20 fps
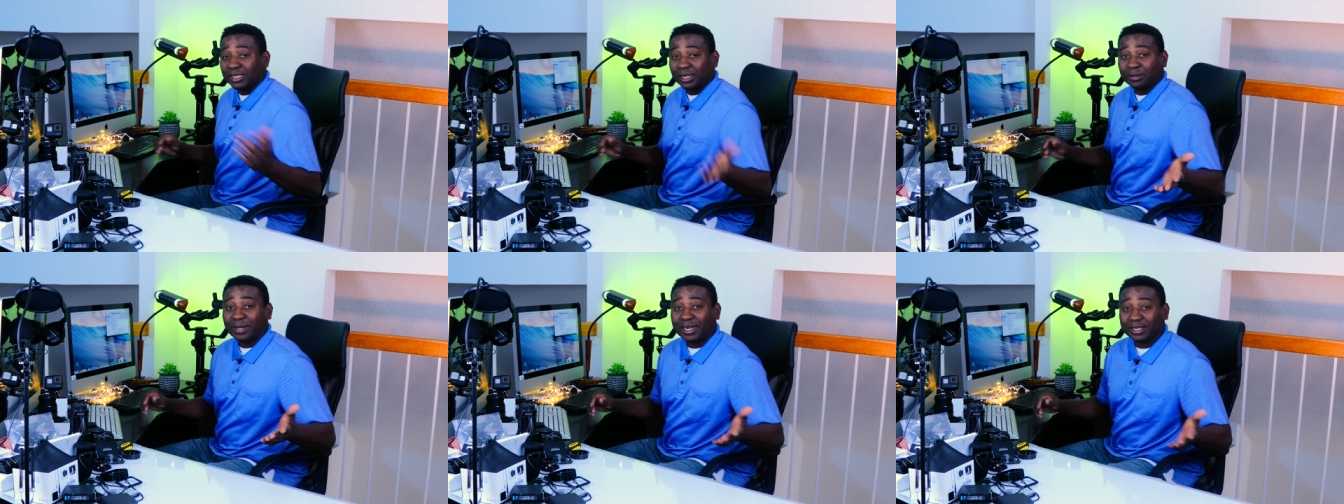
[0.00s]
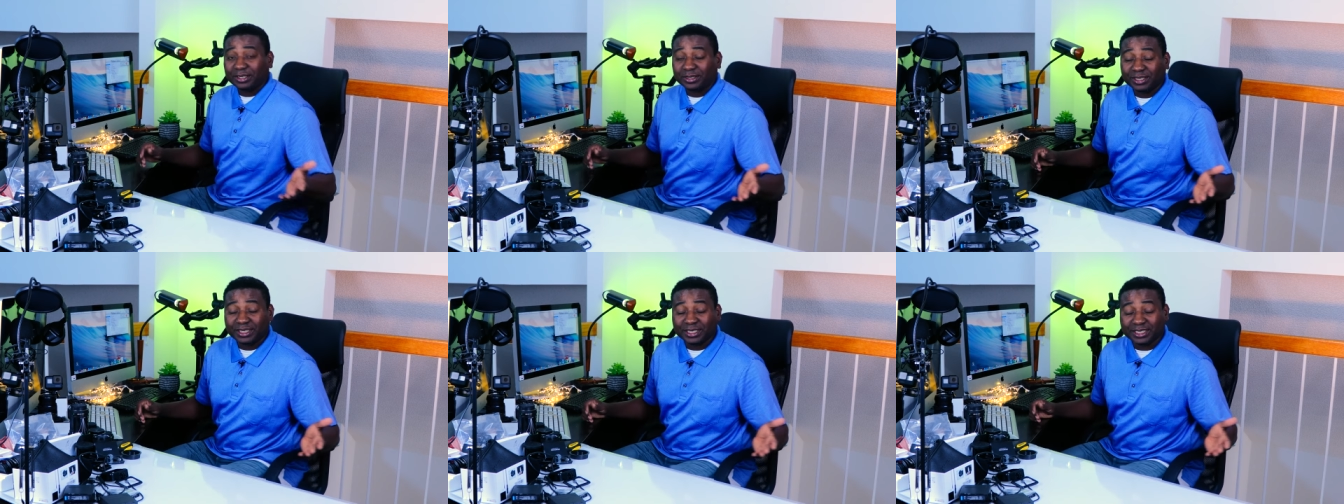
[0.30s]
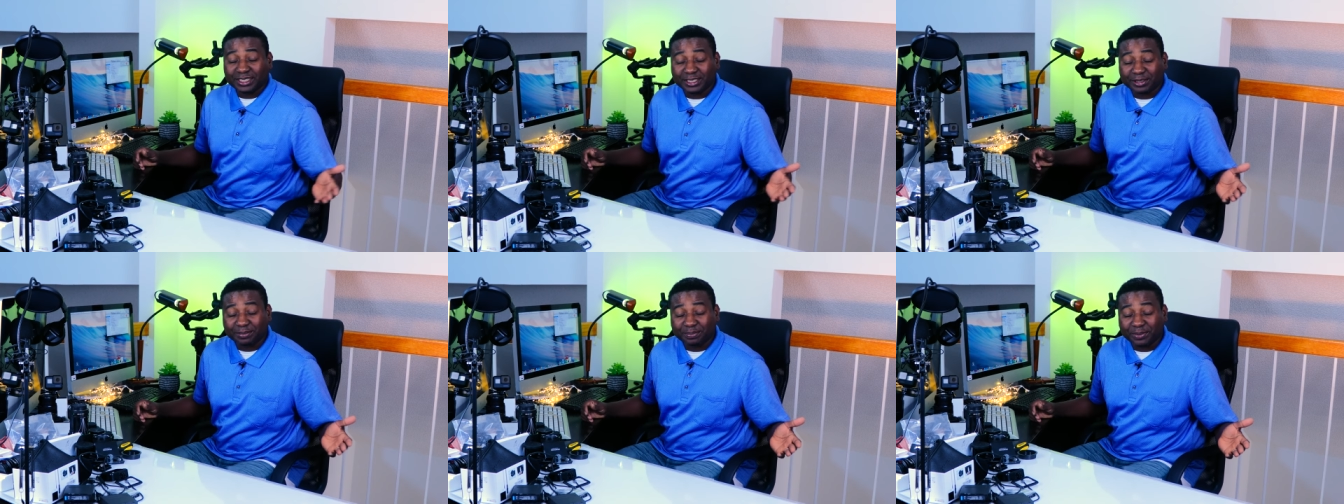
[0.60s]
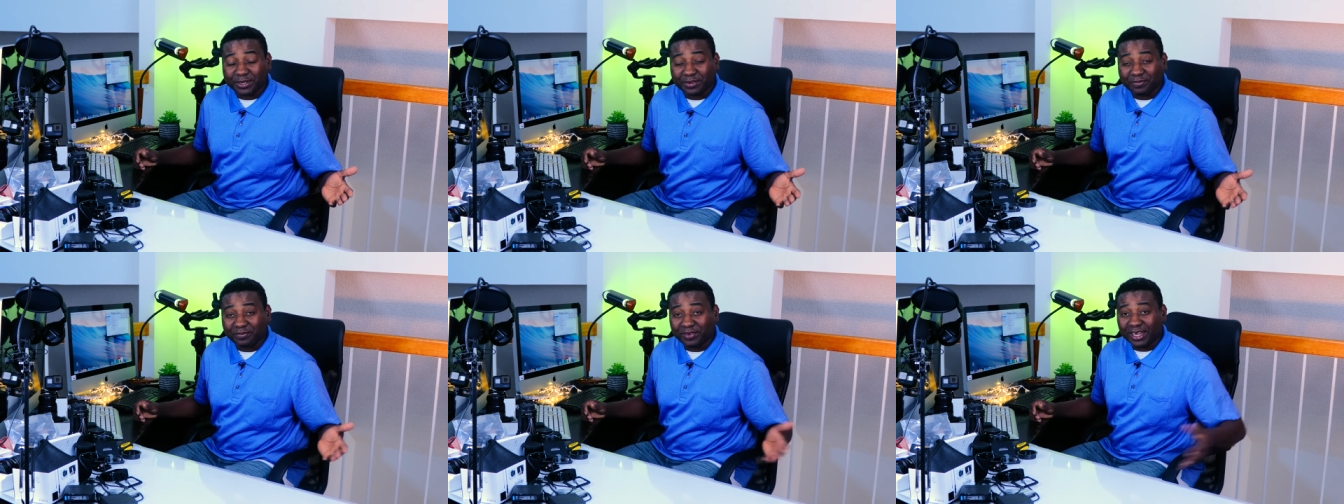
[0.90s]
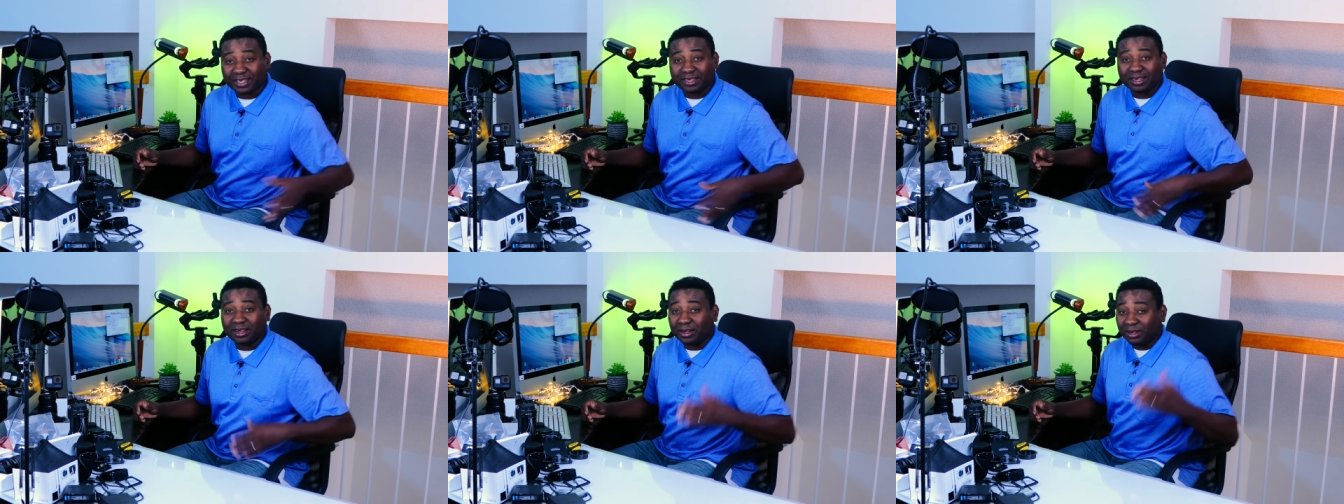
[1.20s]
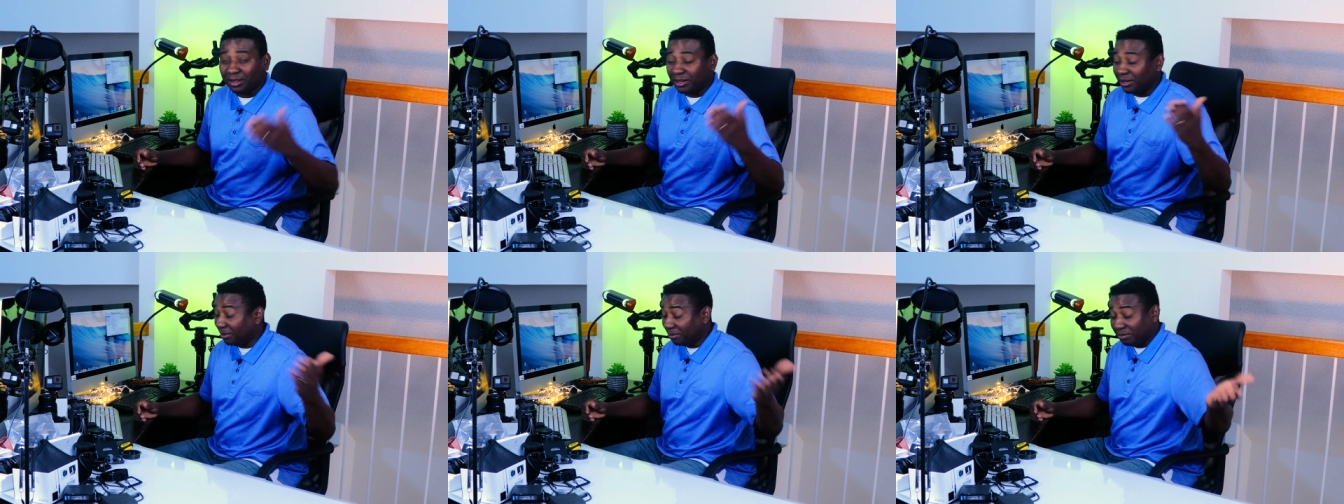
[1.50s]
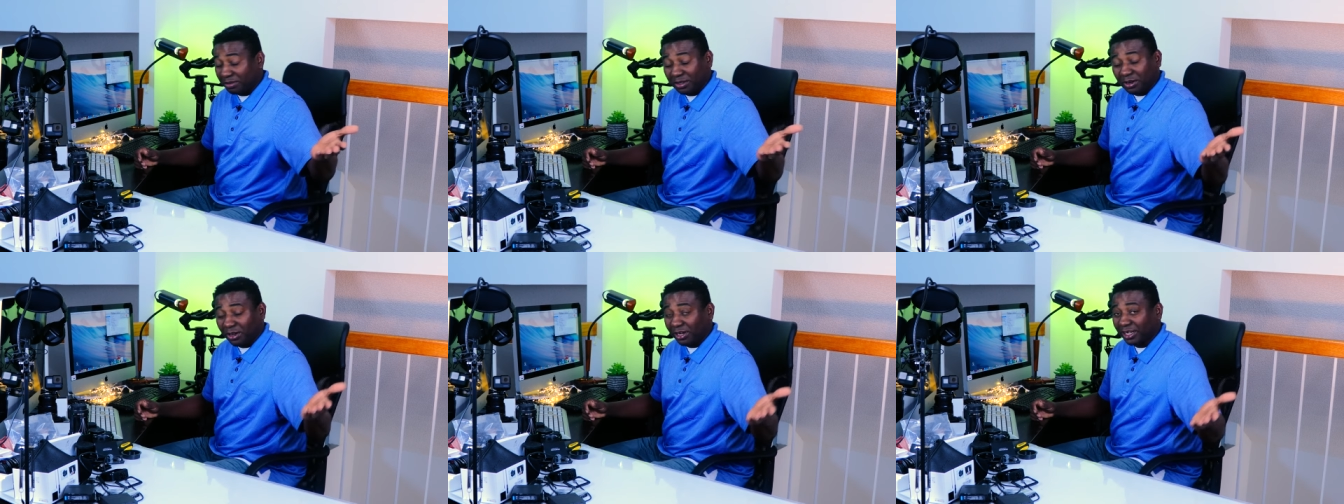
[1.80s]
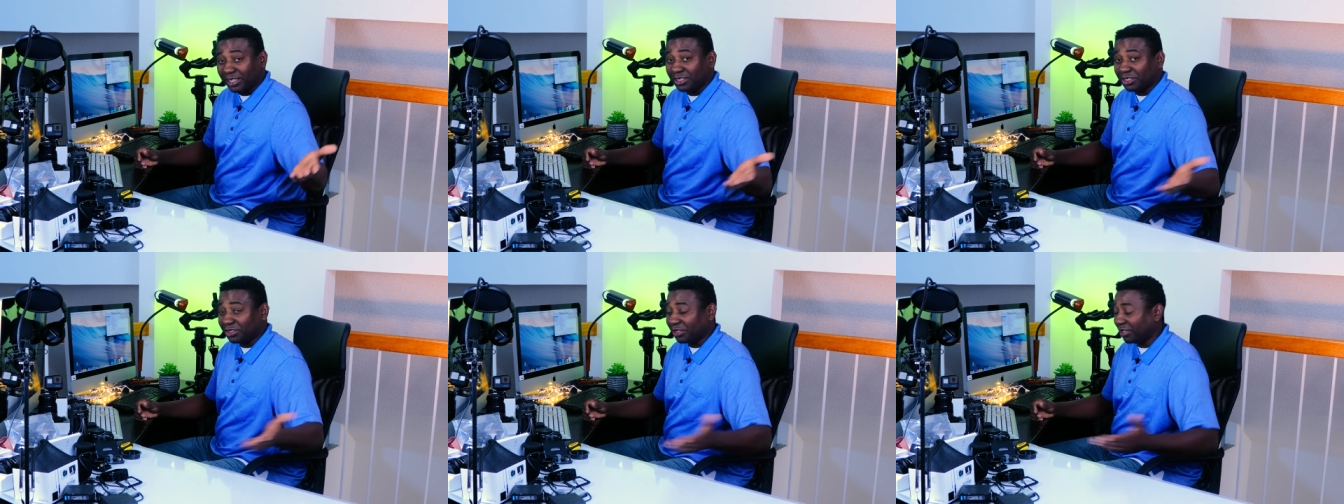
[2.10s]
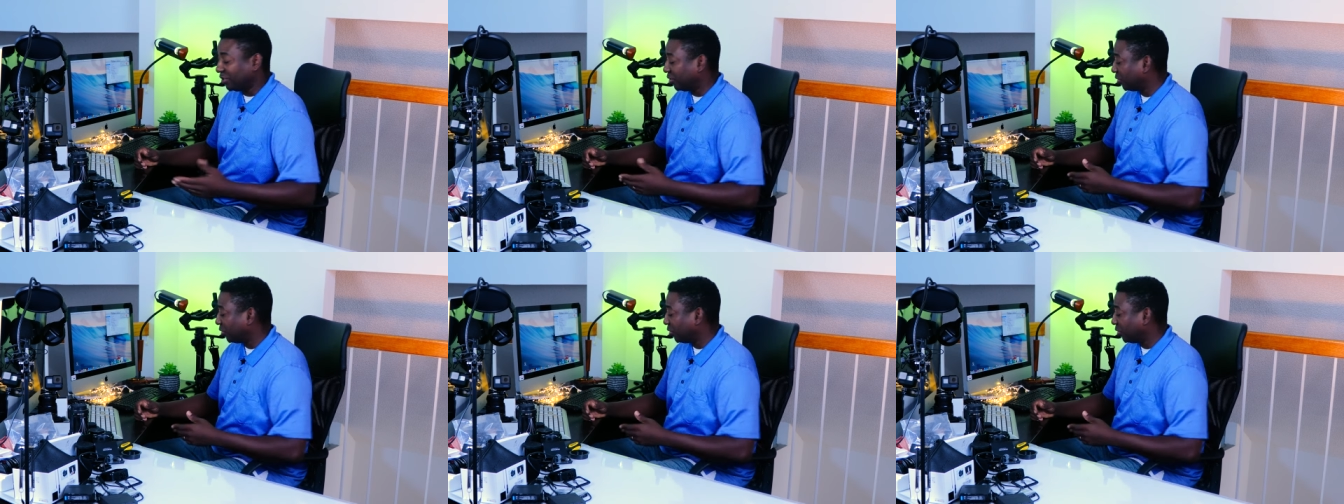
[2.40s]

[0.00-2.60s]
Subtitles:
Today we are doing this simple effect, or call it a